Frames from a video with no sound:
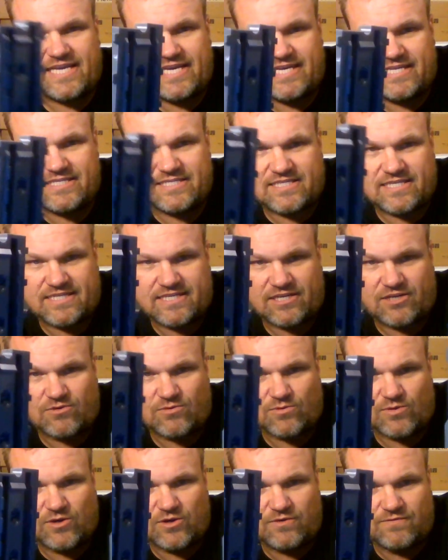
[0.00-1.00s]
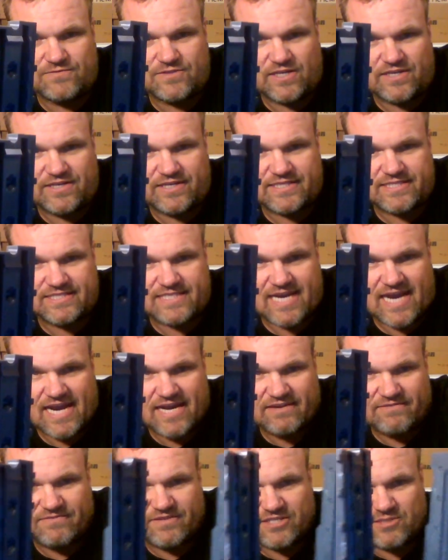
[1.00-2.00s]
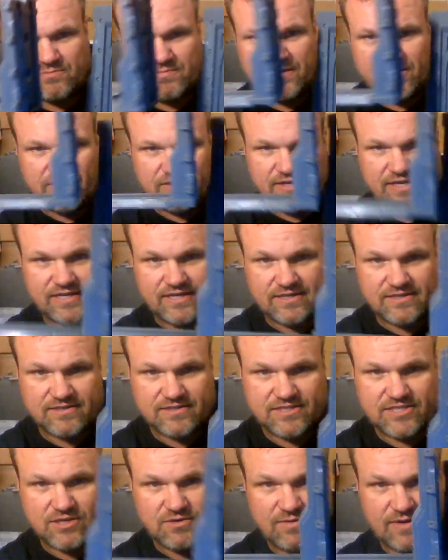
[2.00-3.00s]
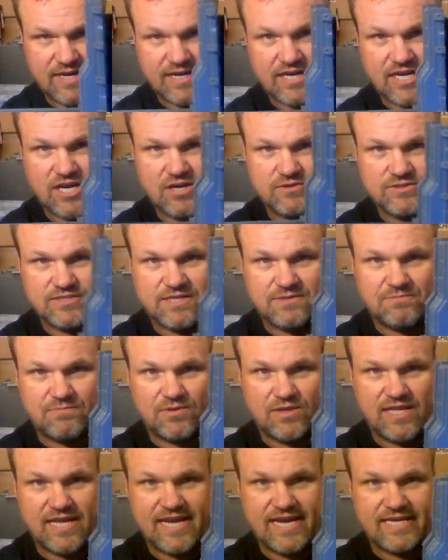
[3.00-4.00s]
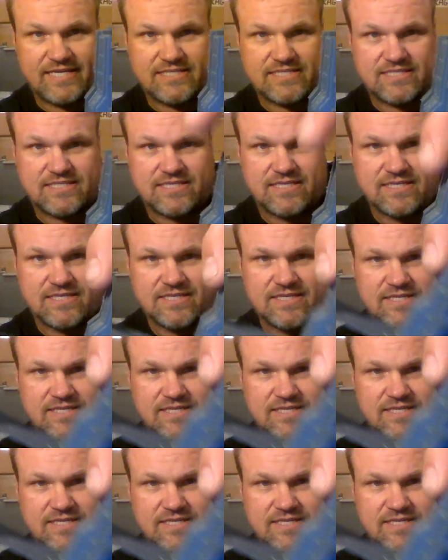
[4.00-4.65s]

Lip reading: into the grooves on the side of this building. So when it goes in place,